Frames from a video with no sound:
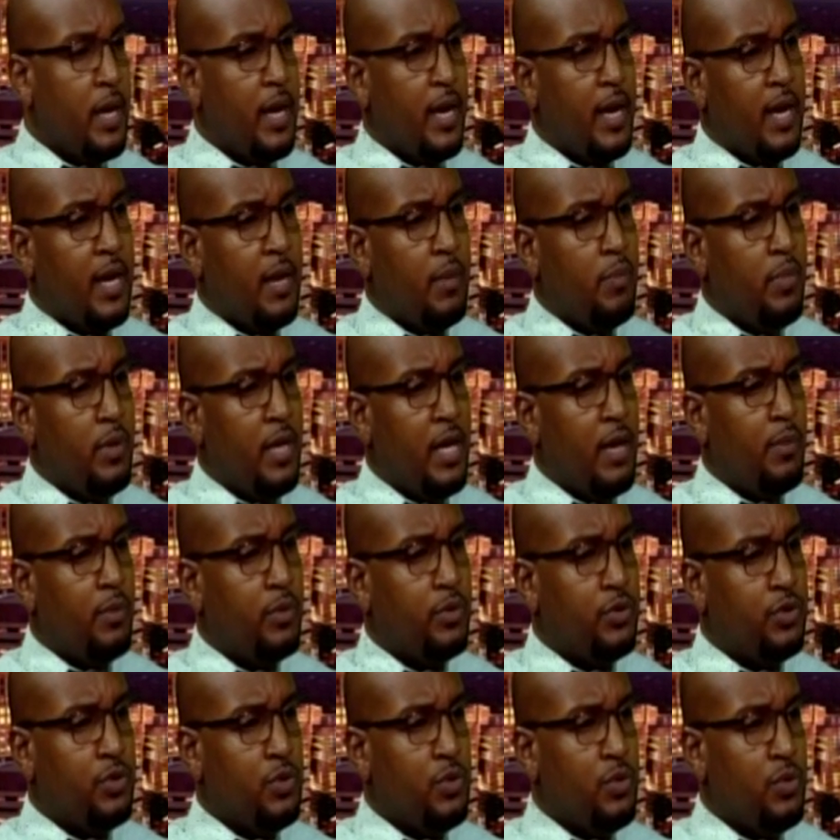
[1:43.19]
and be able
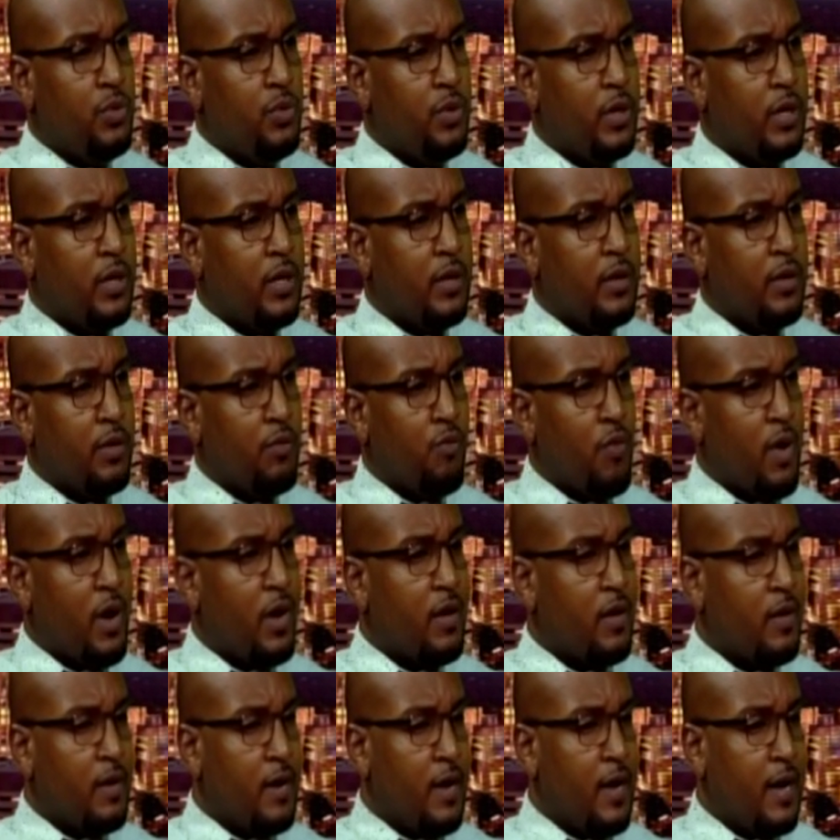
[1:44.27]
to
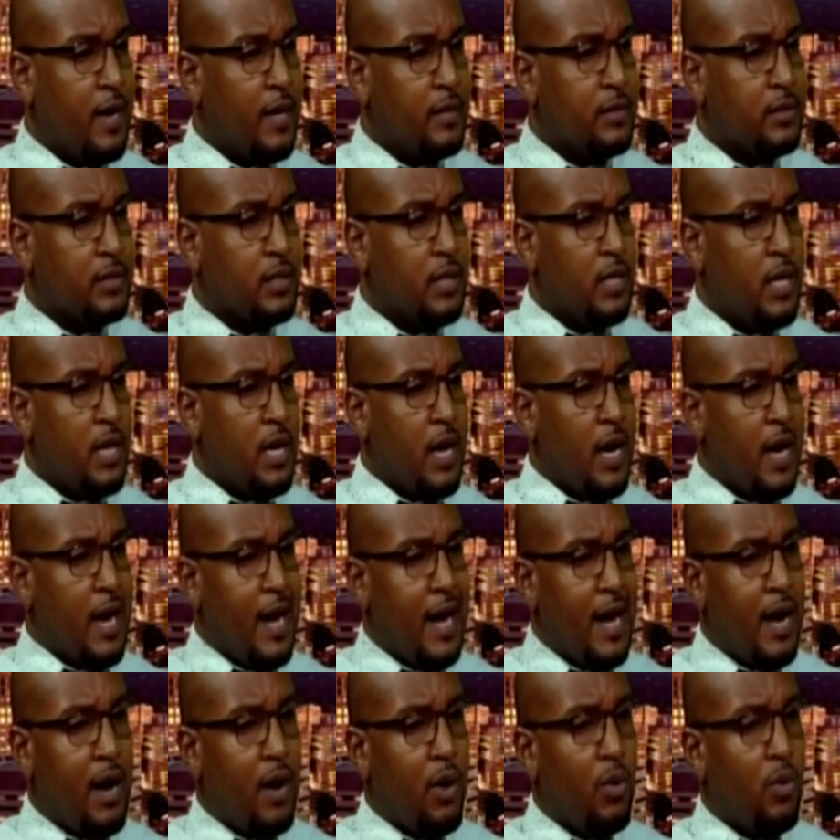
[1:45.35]
recognize
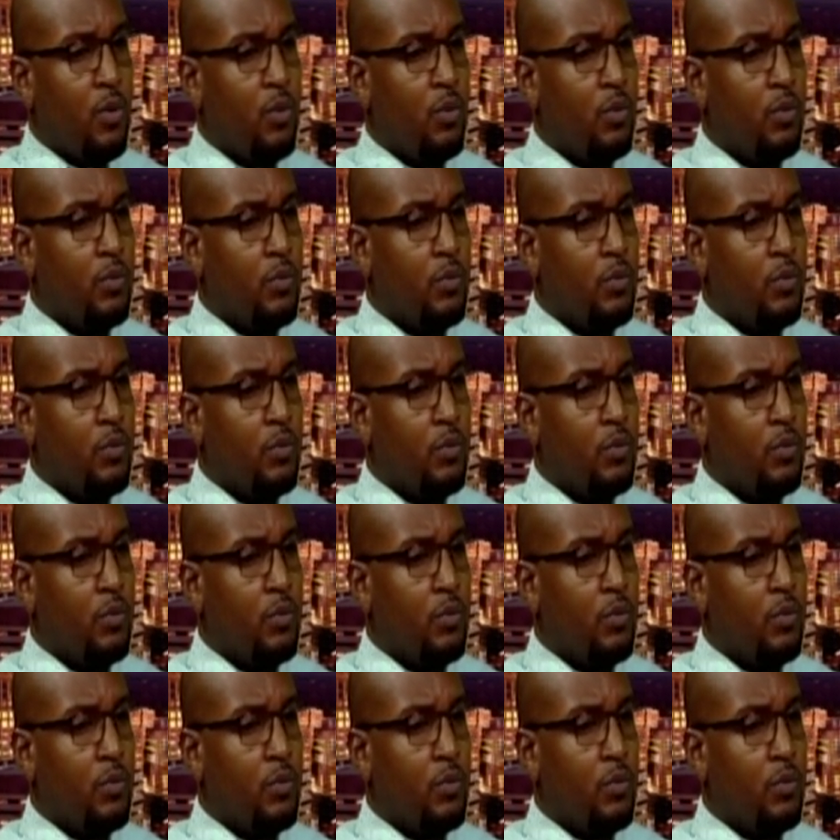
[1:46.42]
how